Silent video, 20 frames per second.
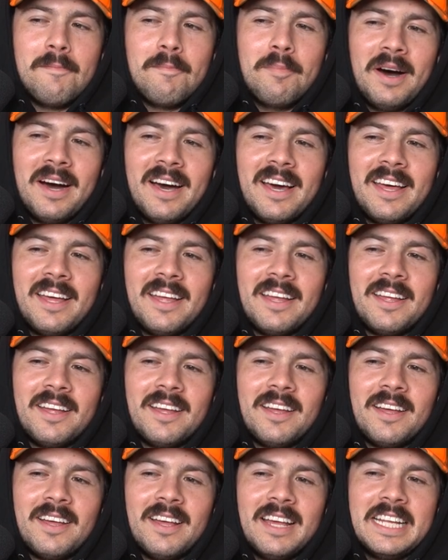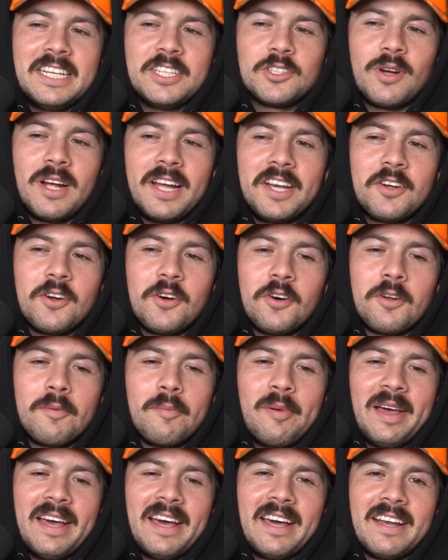But in trying to go to
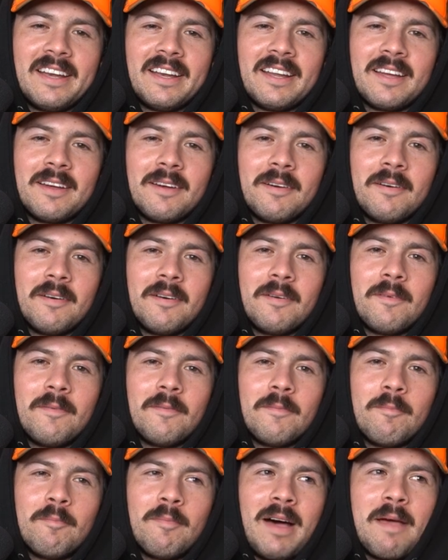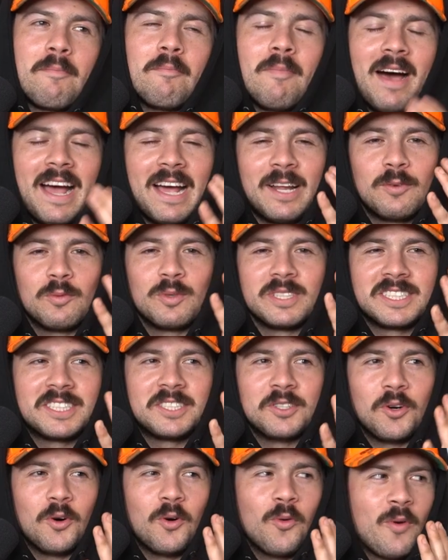bed, my mind was
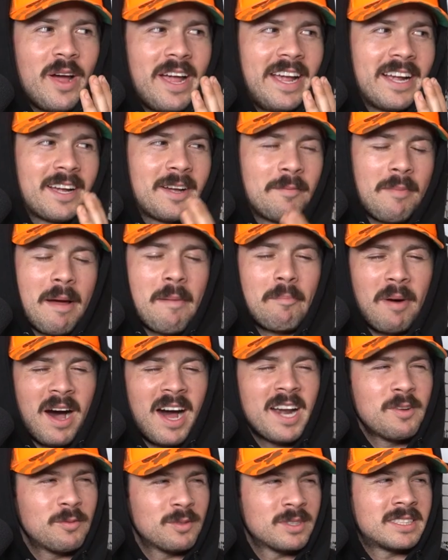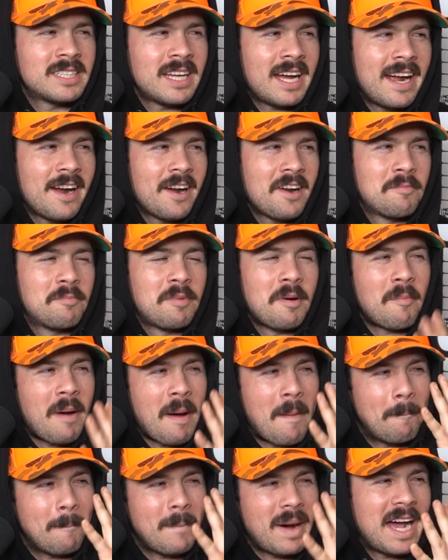still awake. My body was tired, but
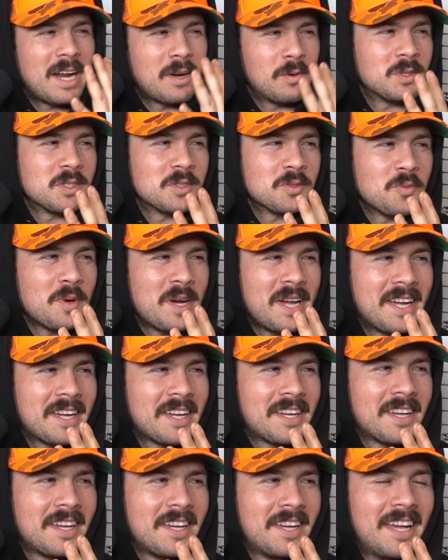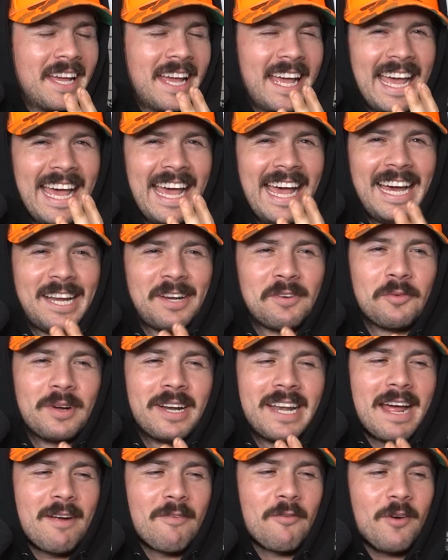my mind was awake. And
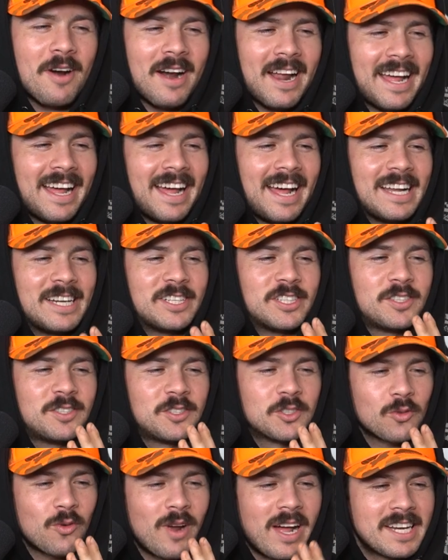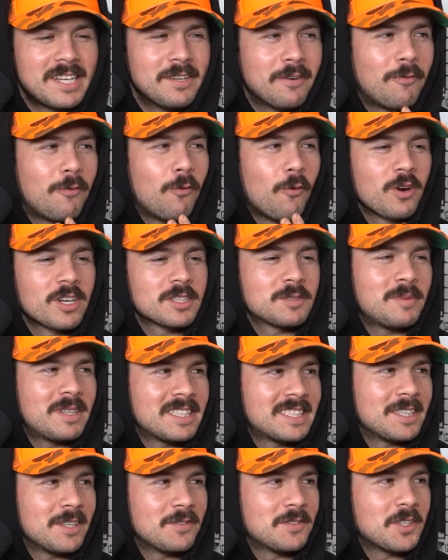whenever I tried to force
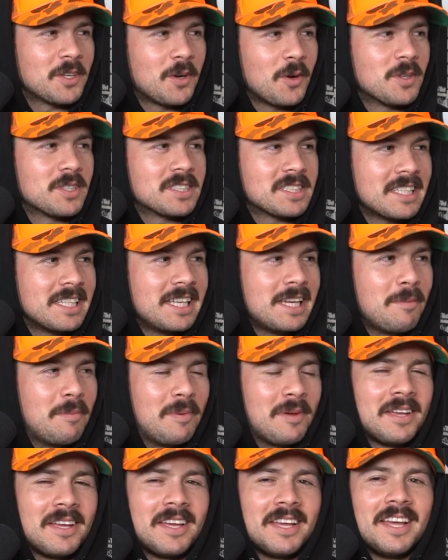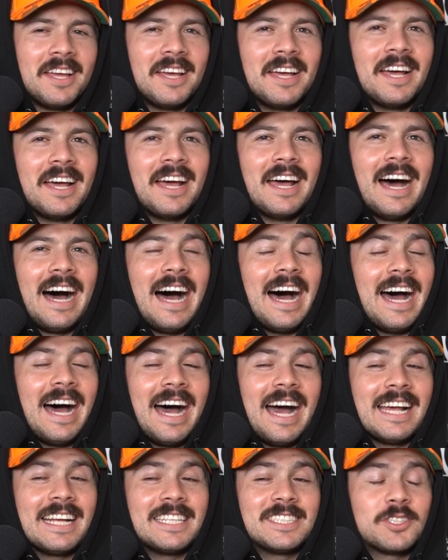myself to go to sleep,
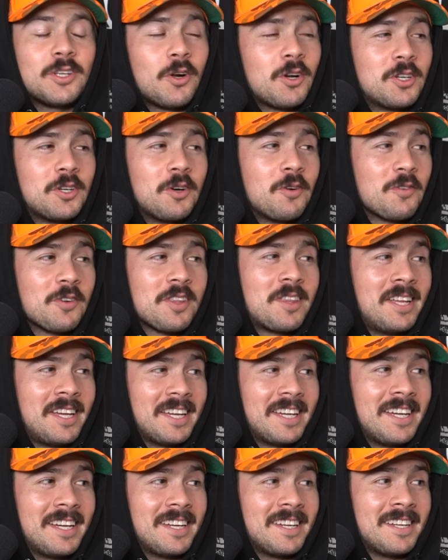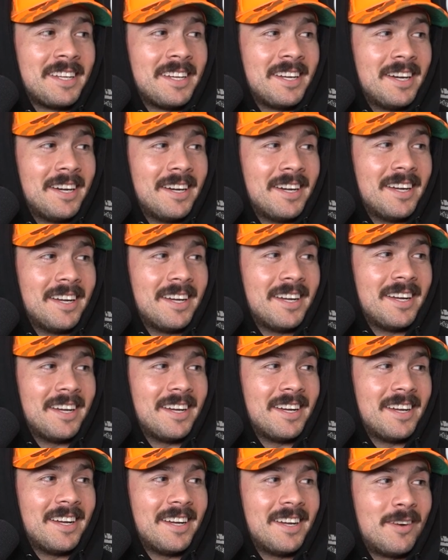I started overthinking,
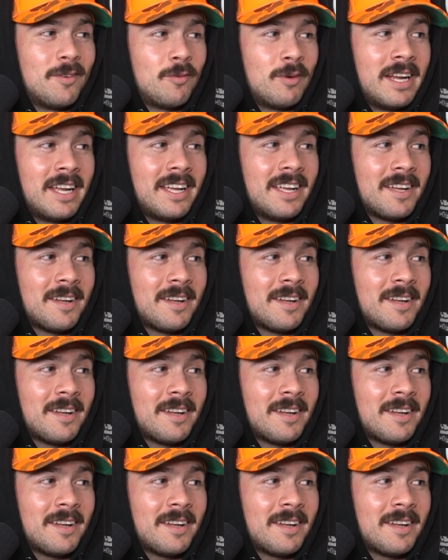right?